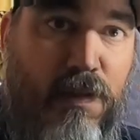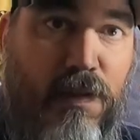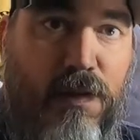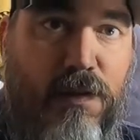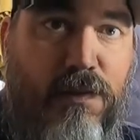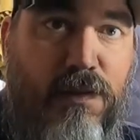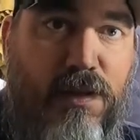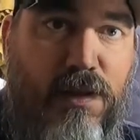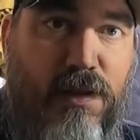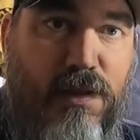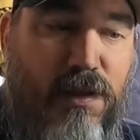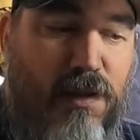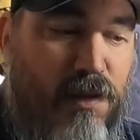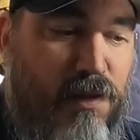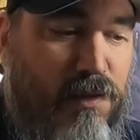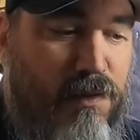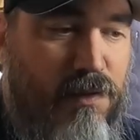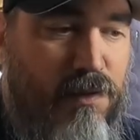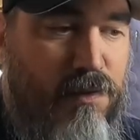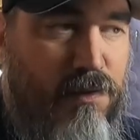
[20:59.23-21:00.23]
on the
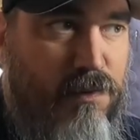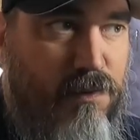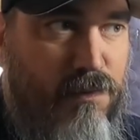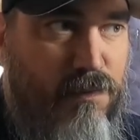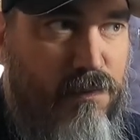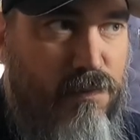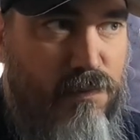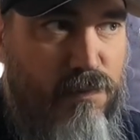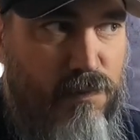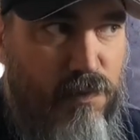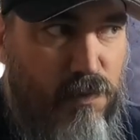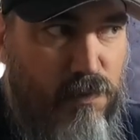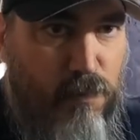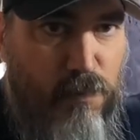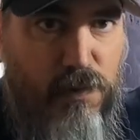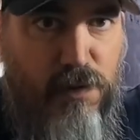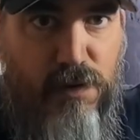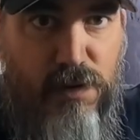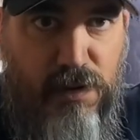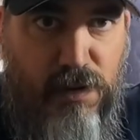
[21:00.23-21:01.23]
uh, on the
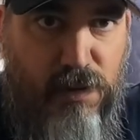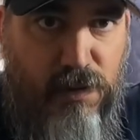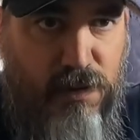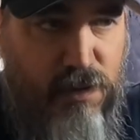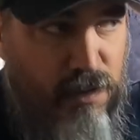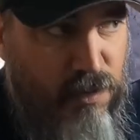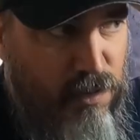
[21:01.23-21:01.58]
rear end,